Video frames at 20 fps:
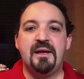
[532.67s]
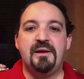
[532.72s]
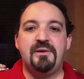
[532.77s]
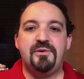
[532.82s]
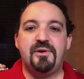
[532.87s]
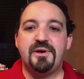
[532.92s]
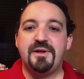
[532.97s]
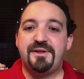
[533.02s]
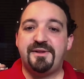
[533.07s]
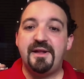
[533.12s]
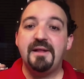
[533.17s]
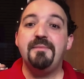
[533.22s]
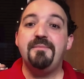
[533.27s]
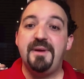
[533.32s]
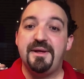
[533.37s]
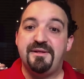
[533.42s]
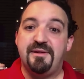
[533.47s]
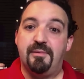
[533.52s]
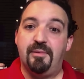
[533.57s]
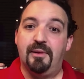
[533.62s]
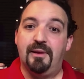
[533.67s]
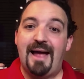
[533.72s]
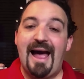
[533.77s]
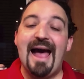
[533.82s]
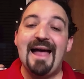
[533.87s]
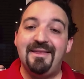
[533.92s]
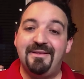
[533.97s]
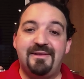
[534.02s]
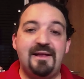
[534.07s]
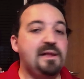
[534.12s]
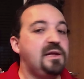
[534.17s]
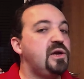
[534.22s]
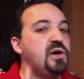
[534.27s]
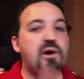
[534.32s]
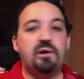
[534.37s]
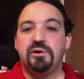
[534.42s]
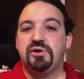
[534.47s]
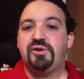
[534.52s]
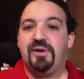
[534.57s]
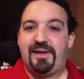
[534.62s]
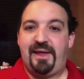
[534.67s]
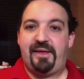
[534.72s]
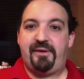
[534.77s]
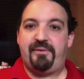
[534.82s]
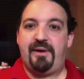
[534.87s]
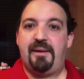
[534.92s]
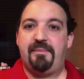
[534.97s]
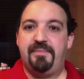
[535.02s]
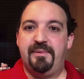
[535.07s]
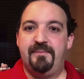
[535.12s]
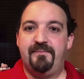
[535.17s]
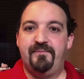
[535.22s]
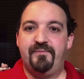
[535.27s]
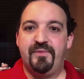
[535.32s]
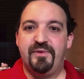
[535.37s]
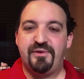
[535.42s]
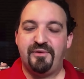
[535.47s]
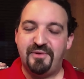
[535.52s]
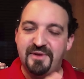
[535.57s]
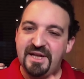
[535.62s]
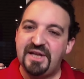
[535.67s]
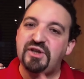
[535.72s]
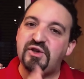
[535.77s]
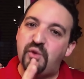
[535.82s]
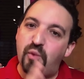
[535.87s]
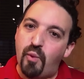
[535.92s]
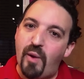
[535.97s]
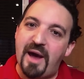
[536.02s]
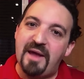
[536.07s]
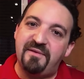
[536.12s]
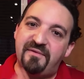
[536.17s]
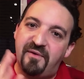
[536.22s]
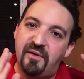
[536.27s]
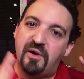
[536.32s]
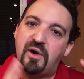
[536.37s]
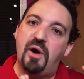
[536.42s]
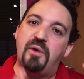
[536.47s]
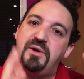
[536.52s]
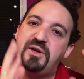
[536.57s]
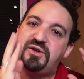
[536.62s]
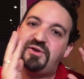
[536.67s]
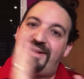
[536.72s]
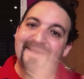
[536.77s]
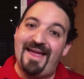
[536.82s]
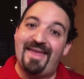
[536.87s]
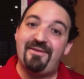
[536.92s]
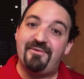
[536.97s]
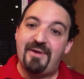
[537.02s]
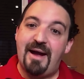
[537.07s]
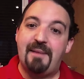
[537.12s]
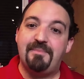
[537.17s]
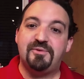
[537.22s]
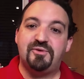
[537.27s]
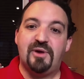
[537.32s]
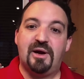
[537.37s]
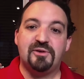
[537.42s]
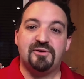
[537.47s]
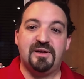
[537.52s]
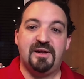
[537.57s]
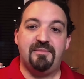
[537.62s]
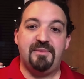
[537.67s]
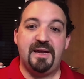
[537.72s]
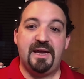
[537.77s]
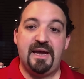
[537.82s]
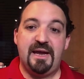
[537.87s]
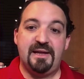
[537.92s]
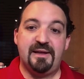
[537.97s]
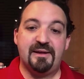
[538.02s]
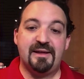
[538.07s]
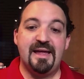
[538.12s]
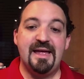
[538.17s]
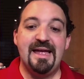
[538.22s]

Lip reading: you're still visible until you go to another app. So you need to wait for going to another app to actually be hidden.